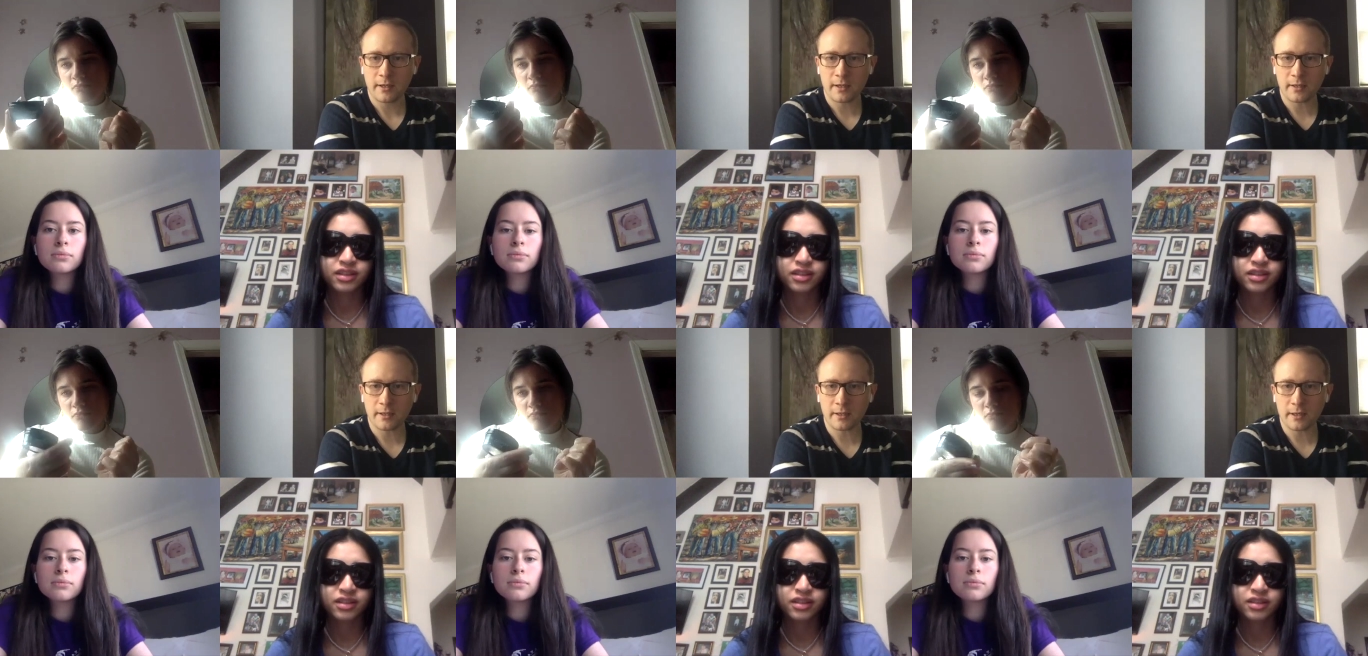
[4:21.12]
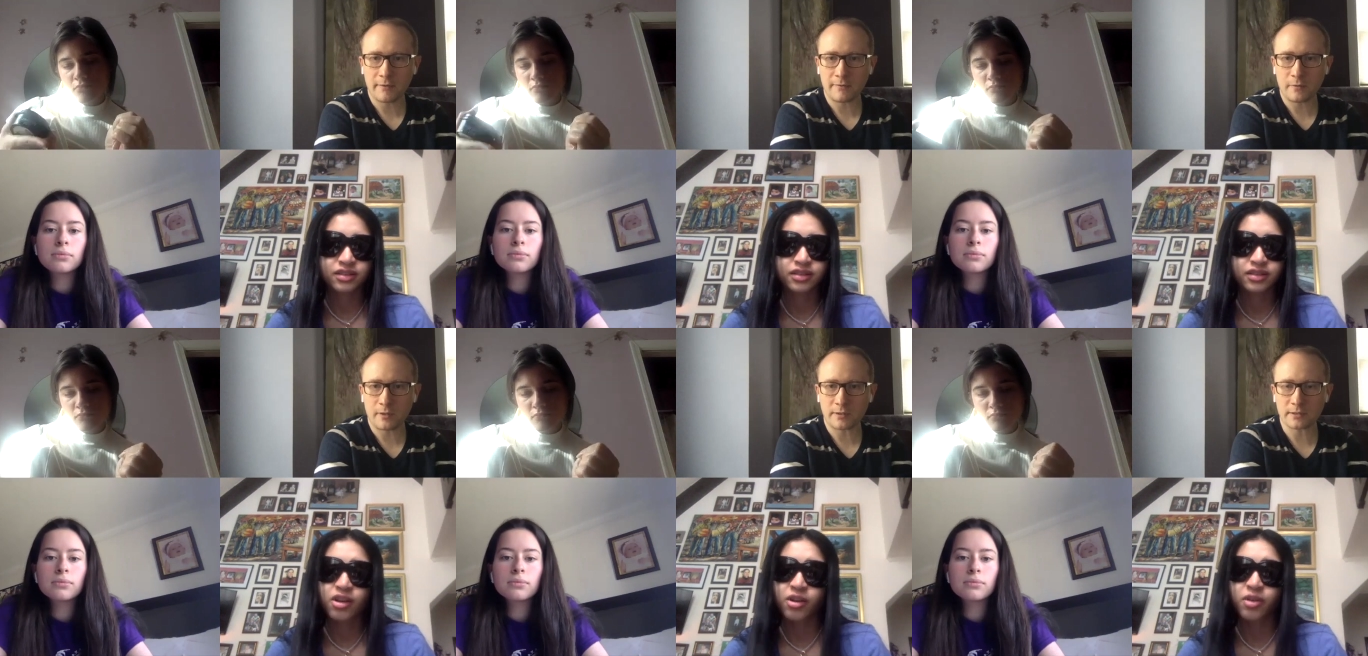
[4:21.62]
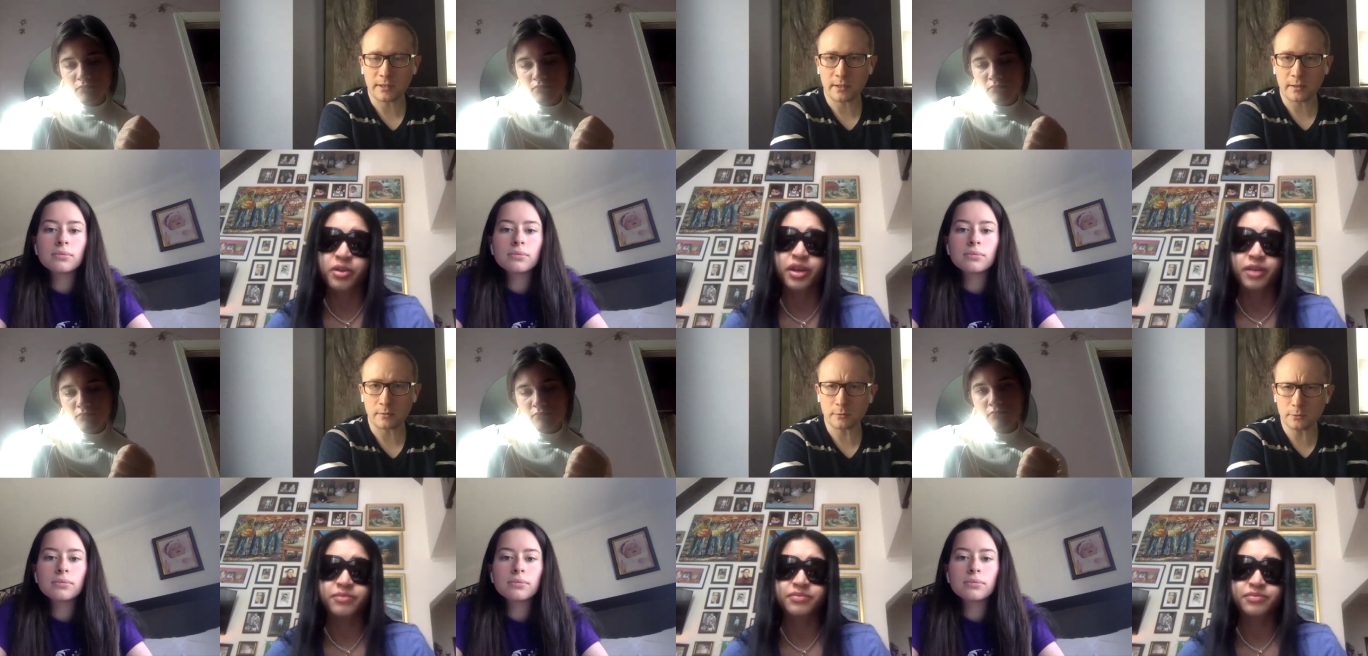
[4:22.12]
Speaker 1: and then everyone's
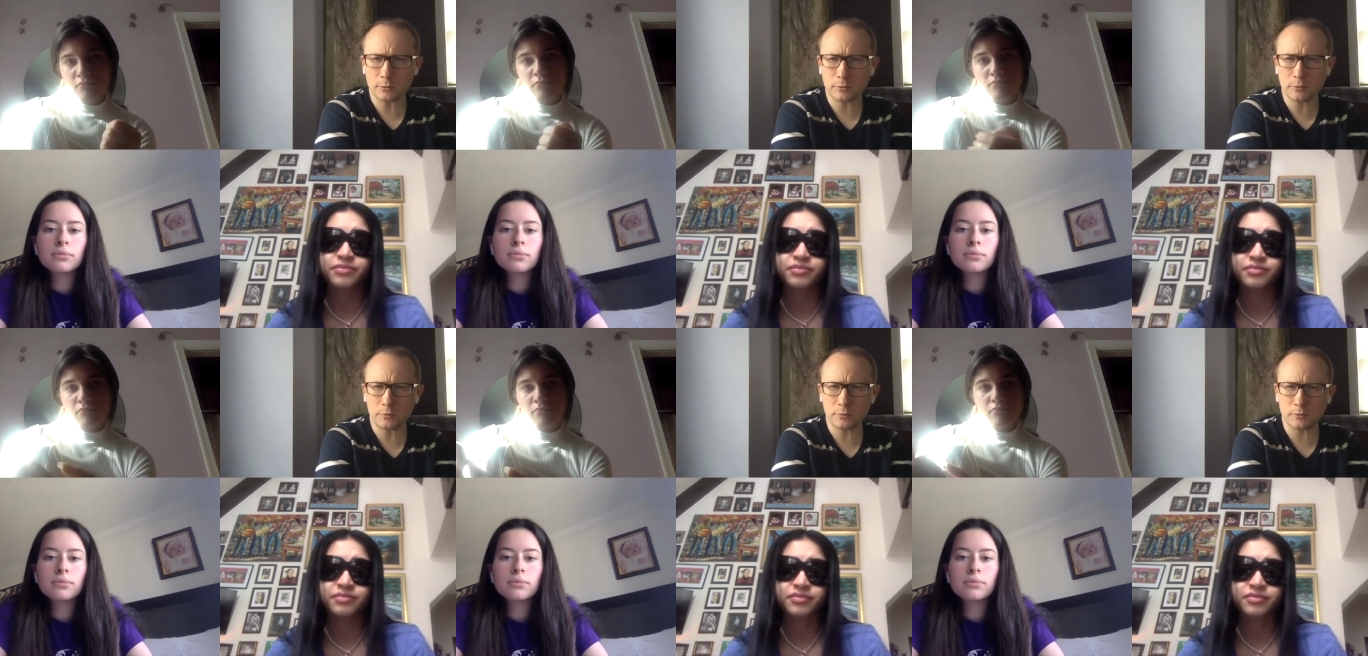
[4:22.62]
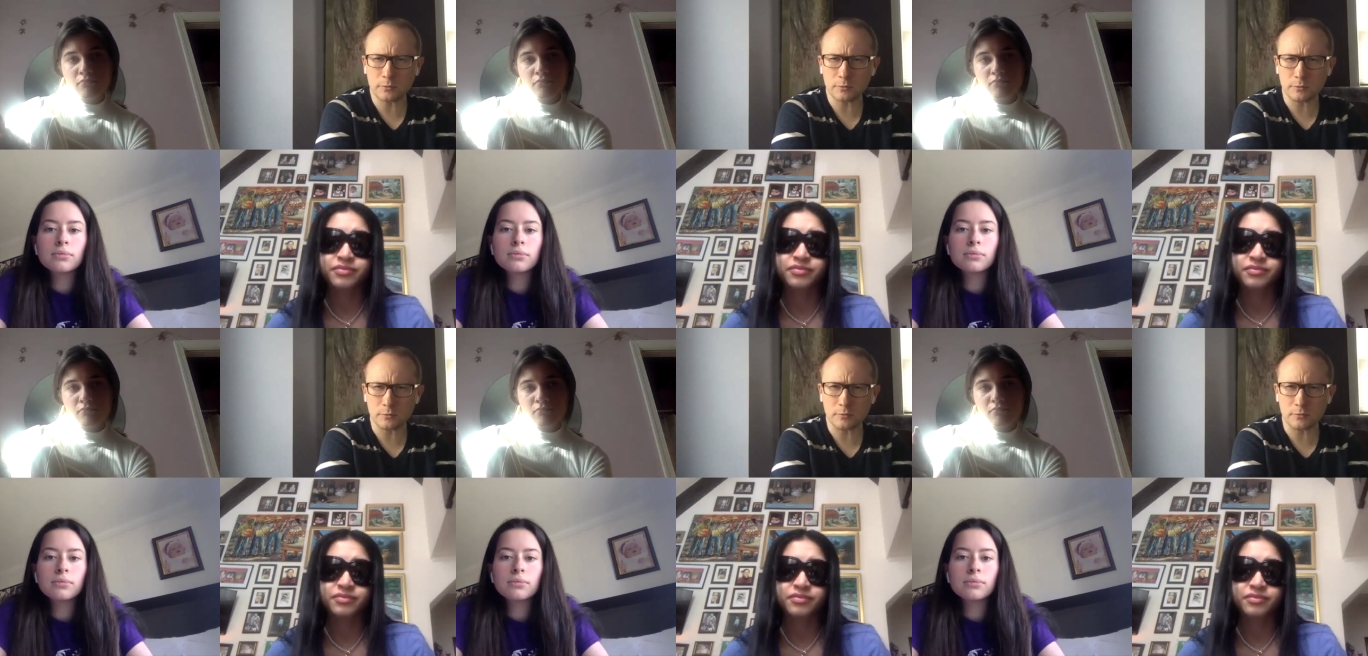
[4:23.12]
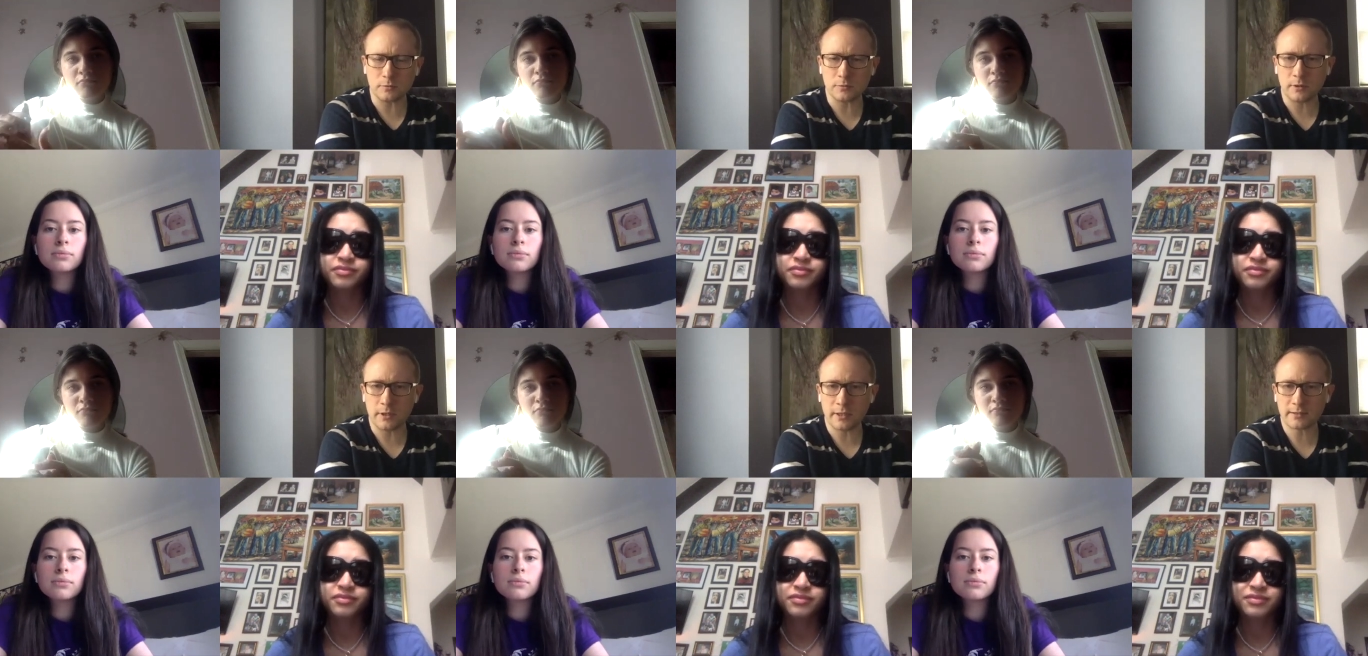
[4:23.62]
like,
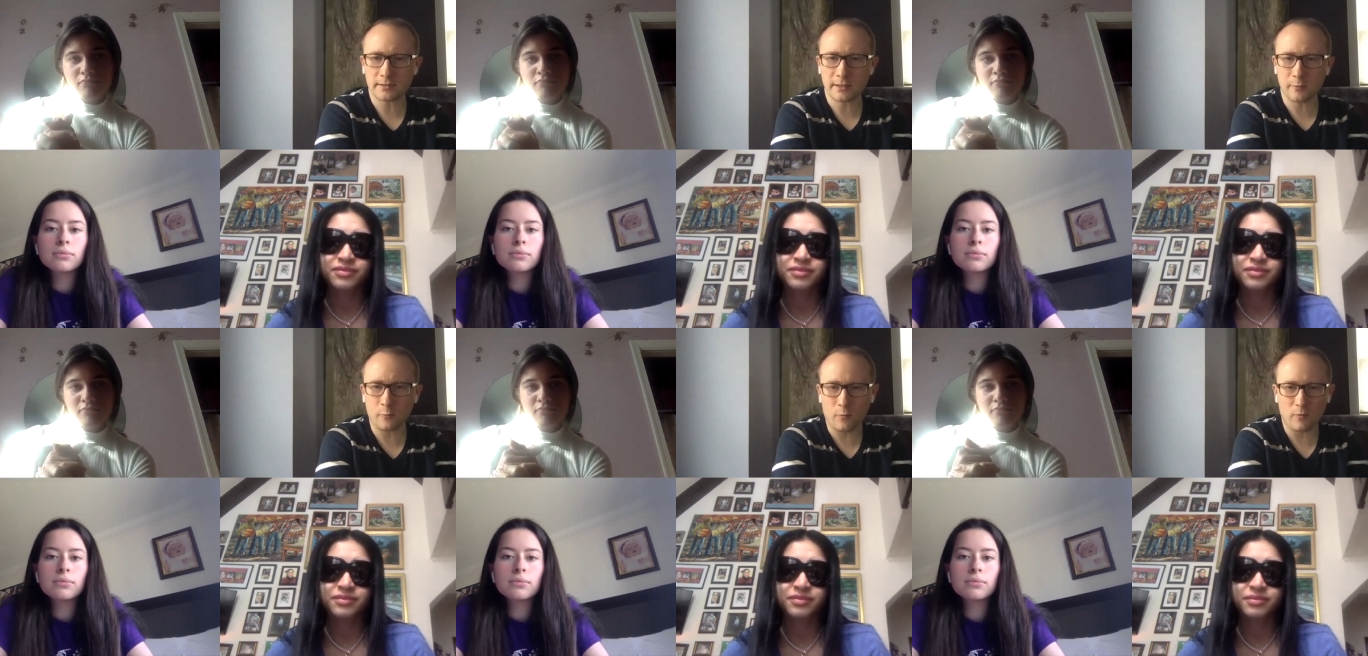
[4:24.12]
"Ooh!" And it's like,